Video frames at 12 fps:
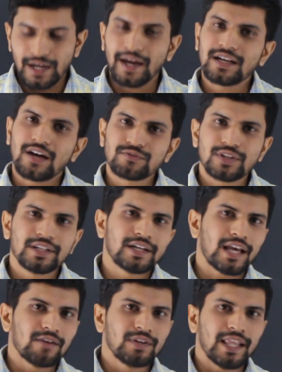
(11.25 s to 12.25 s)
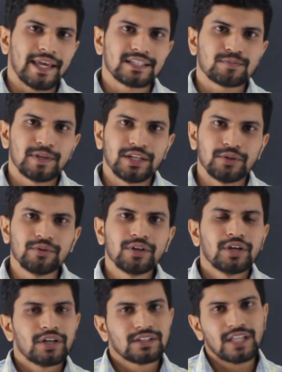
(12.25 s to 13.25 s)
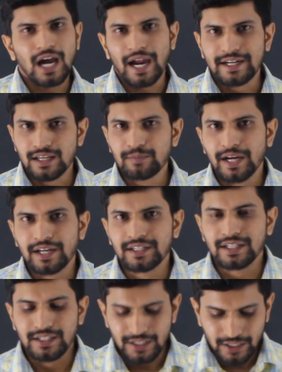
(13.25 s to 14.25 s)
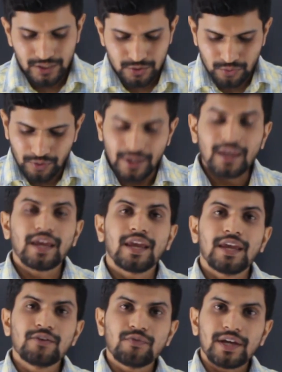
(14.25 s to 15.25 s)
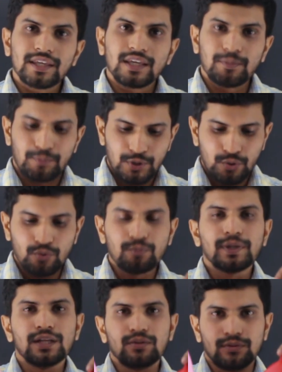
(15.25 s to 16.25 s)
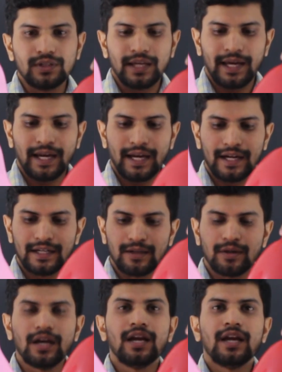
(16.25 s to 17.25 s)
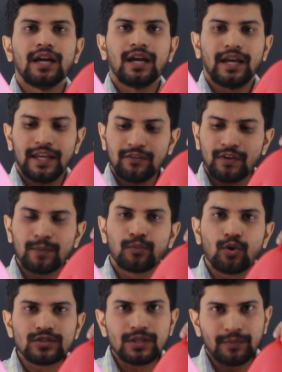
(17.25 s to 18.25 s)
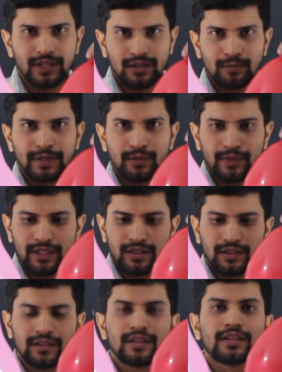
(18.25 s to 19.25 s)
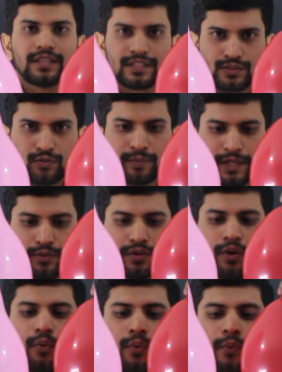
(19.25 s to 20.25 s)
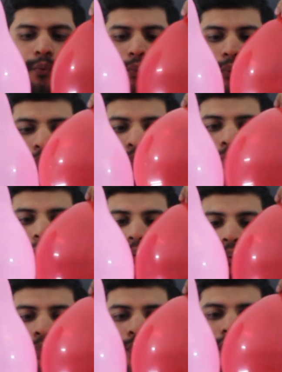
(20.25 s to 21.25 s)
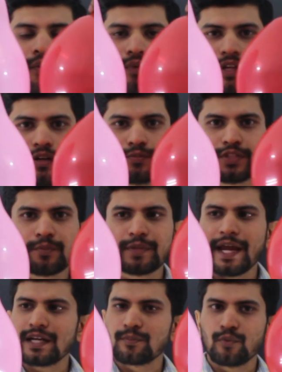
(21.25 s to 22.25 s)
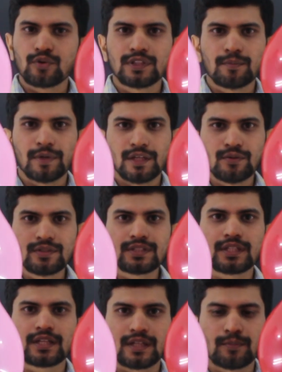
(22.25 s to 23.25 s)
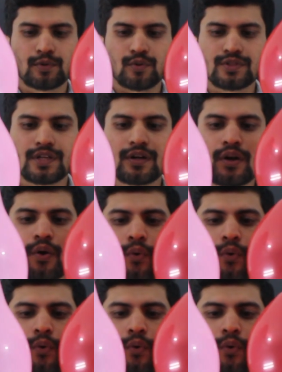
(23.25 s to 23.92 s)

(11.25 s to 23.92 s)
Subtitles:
and after that I will explain you the idea behind it. So if I keep two balloons and if I blow some air between these two balloons, we observe that both the balloons come closer,